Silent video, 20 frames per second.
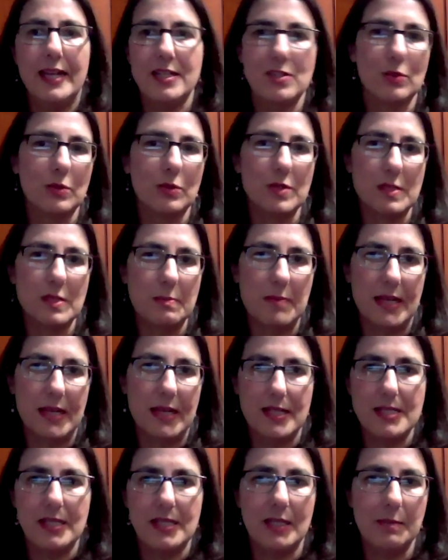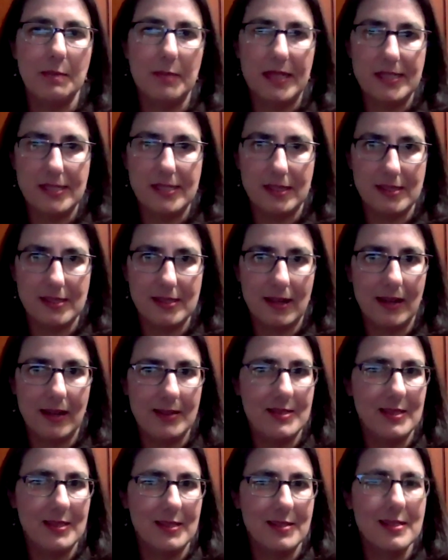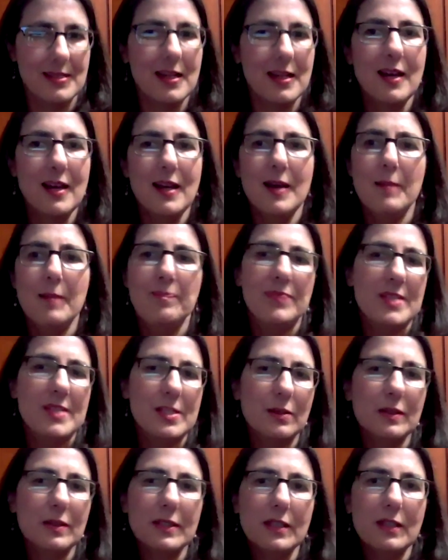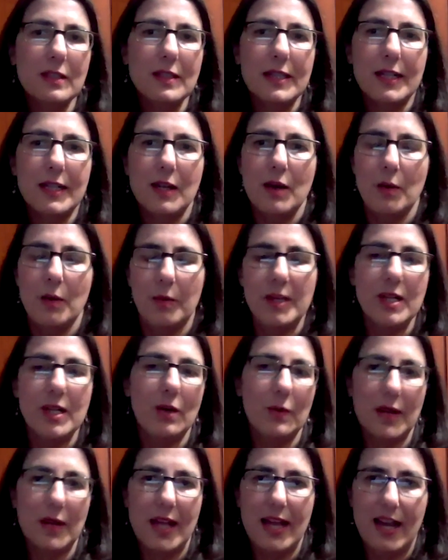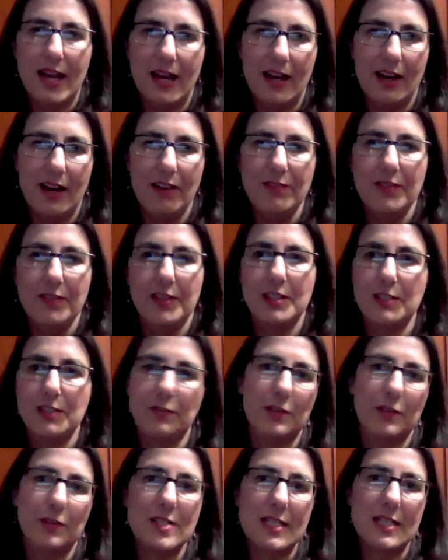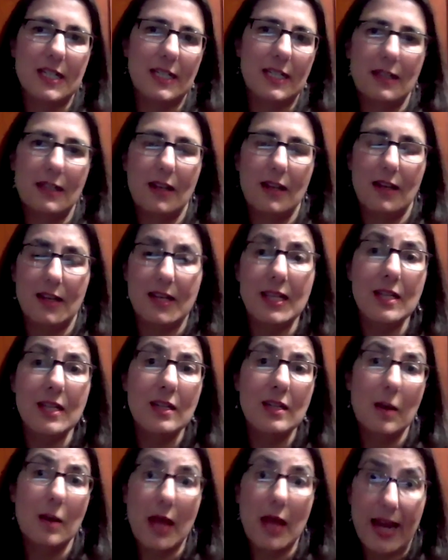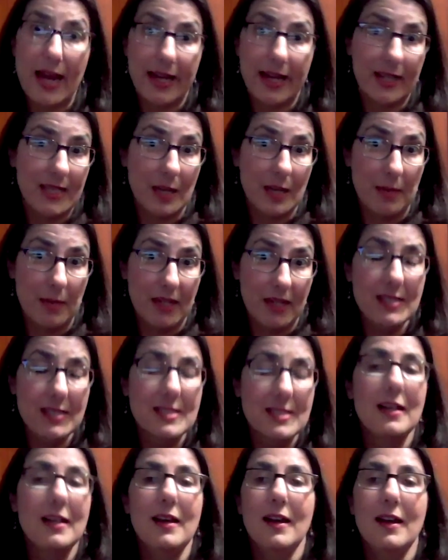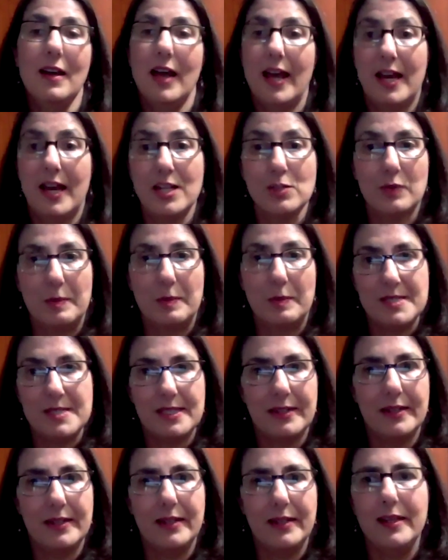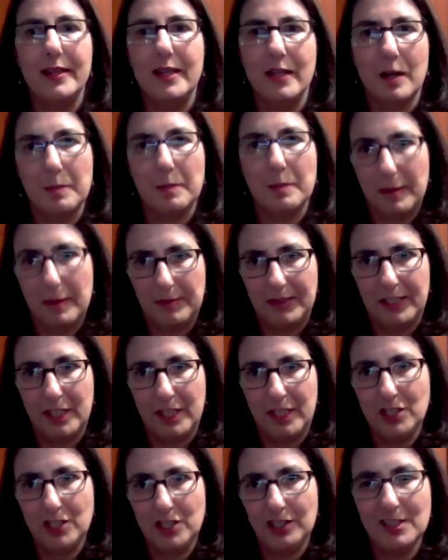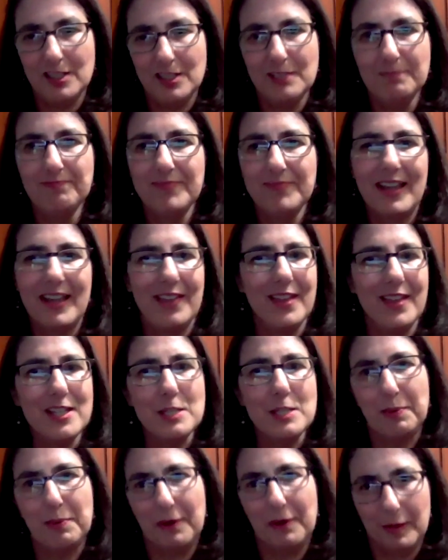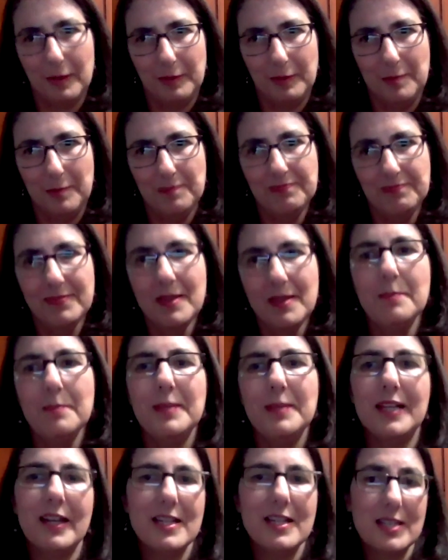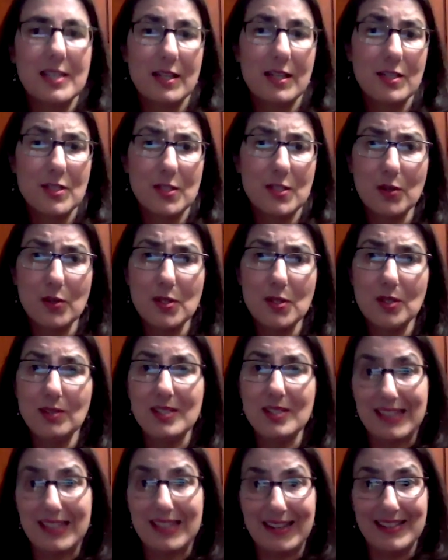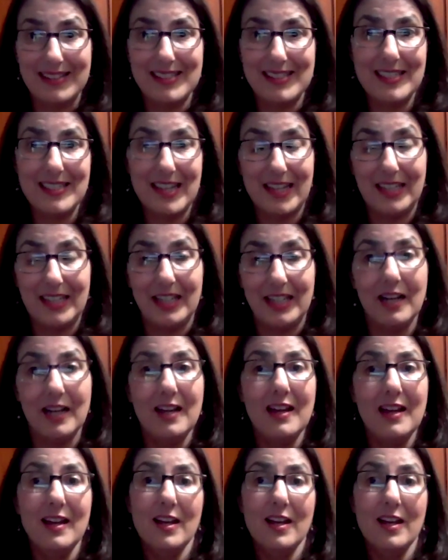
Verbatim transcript: at schools of medicine and basic sciences. So clearly, we don't have the diversity in academics as represented in our populations. And that's a problem because social science data